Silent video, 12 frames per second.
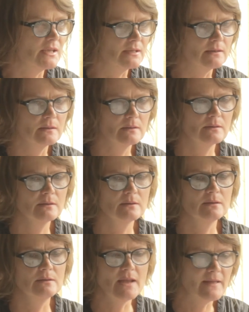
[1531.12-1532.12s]
Meaning,
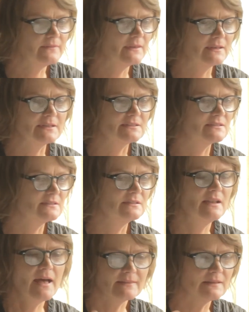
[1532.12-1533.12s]
not
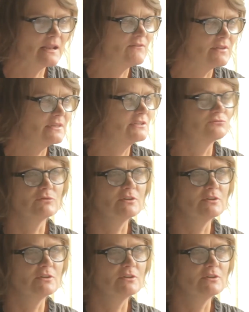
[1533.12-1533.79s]
that everything's